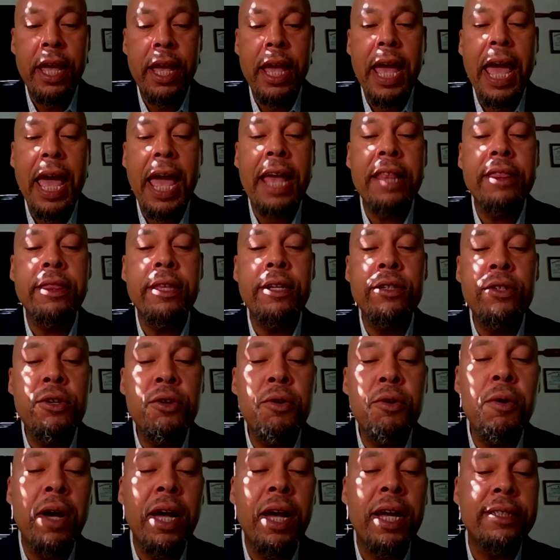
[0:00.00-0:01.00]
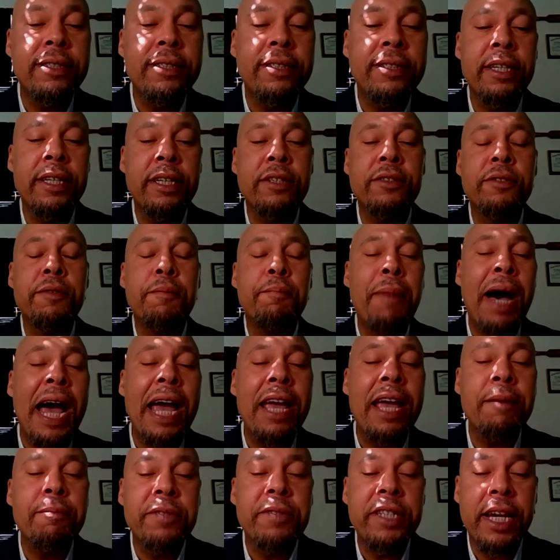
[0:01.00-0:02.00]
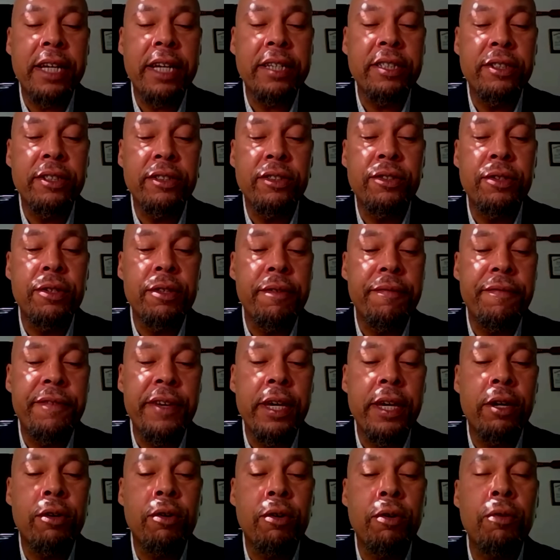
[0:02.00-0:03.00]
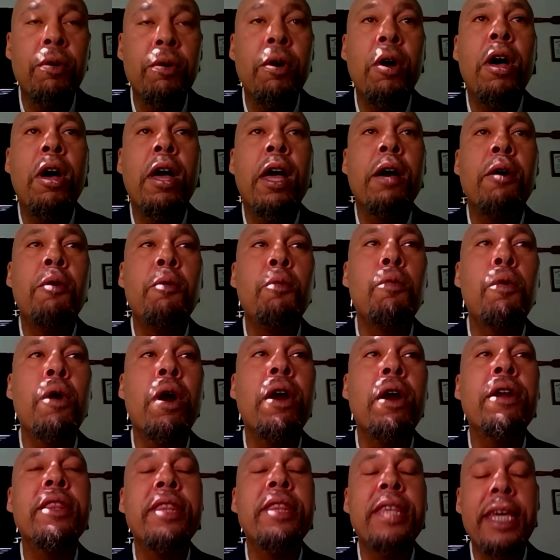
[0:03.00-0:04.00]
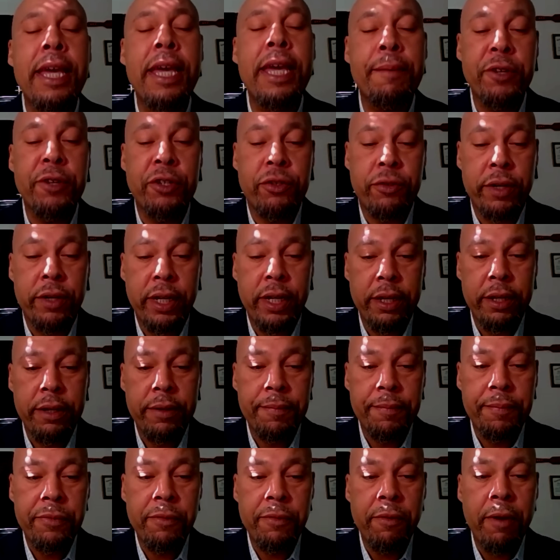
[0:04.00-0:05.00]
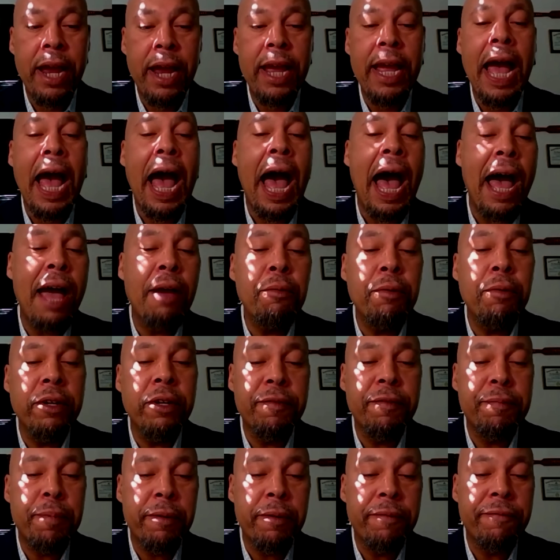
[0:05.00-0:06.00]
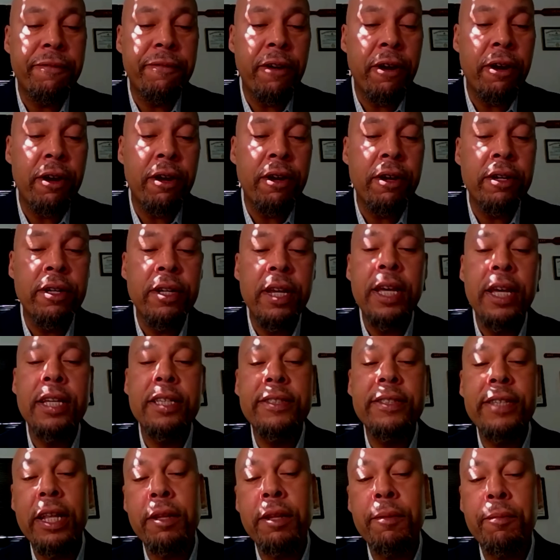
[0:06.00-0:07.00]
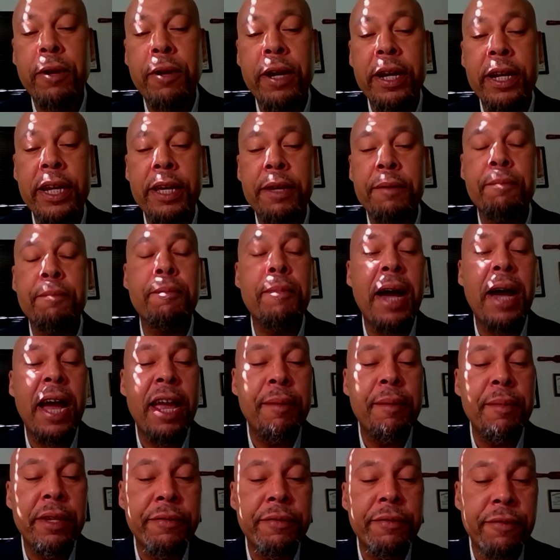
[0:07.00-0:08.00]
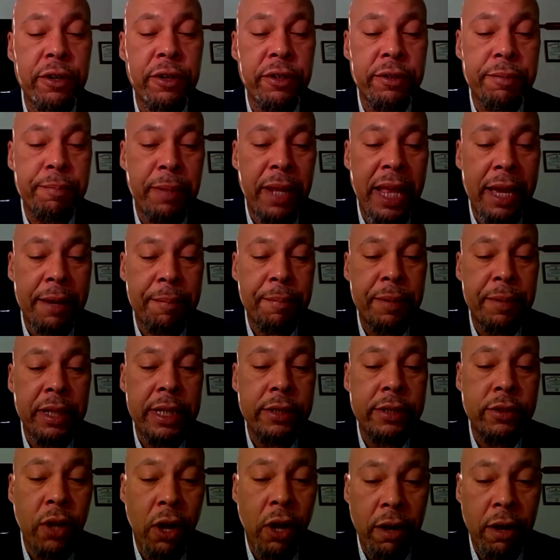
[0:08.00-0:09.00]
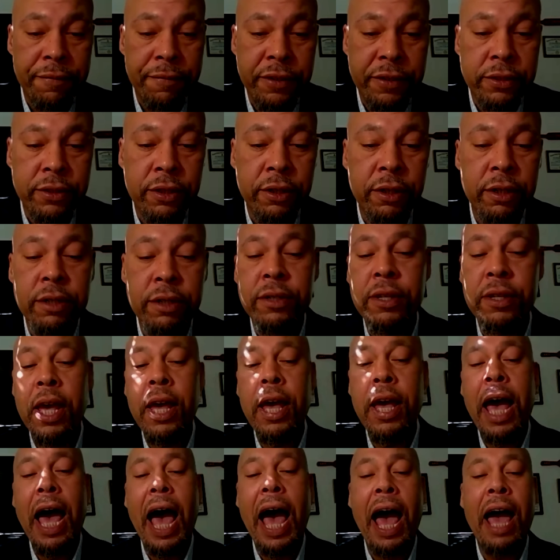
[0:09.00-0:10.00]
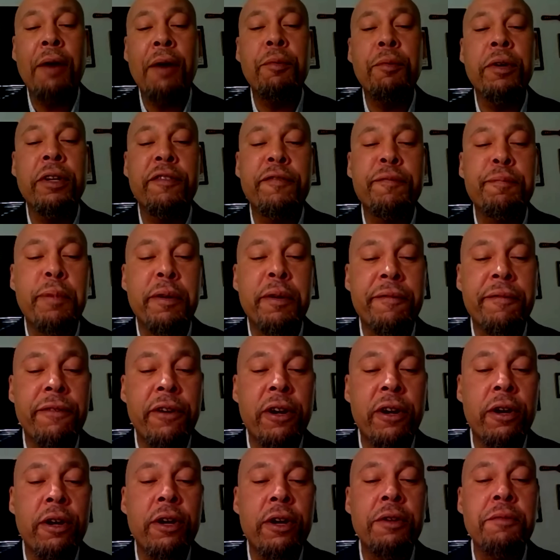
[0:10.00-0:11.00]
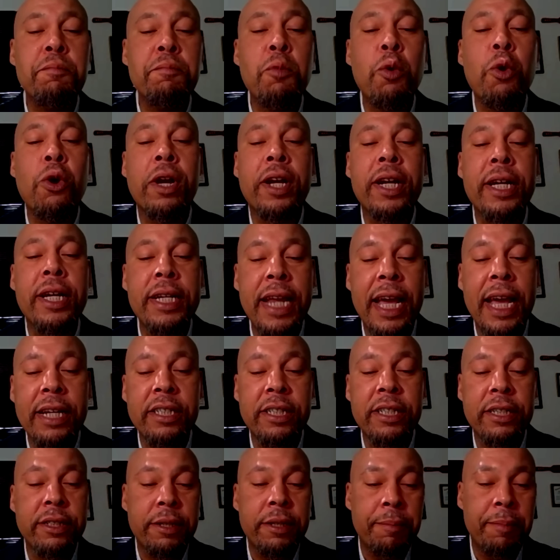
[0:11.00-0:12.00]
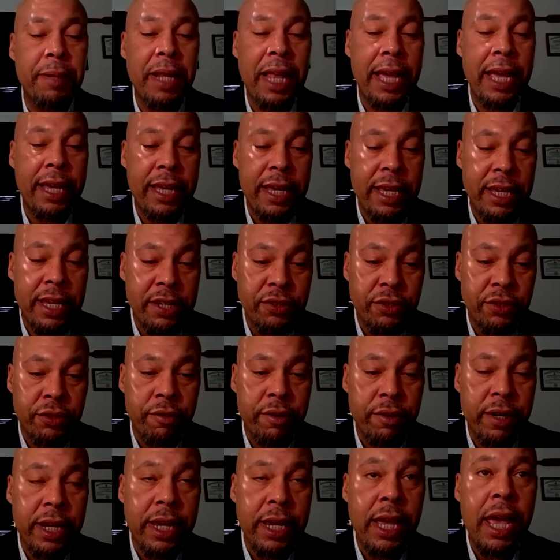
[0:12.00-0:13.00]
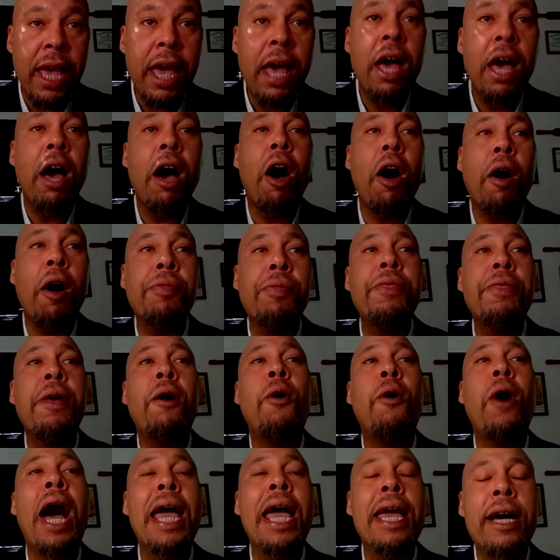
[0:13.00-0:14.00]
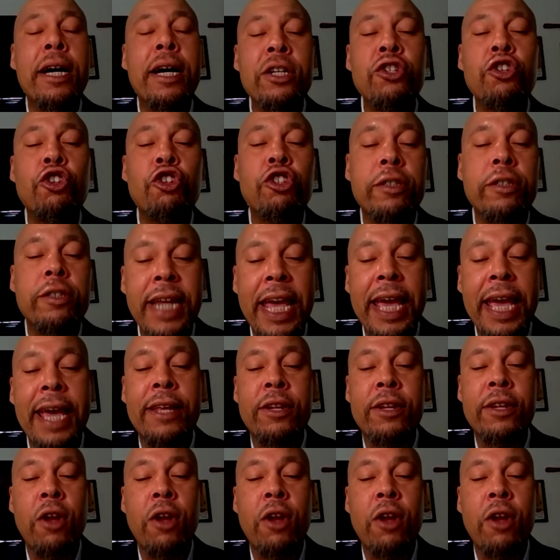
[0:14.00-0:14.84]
And the nuance is, my objections to the vehicle were the imagery, right? I would have preferred celebrating Miami's first Black police officers. I would have preferred more connection to Black history. Although I understand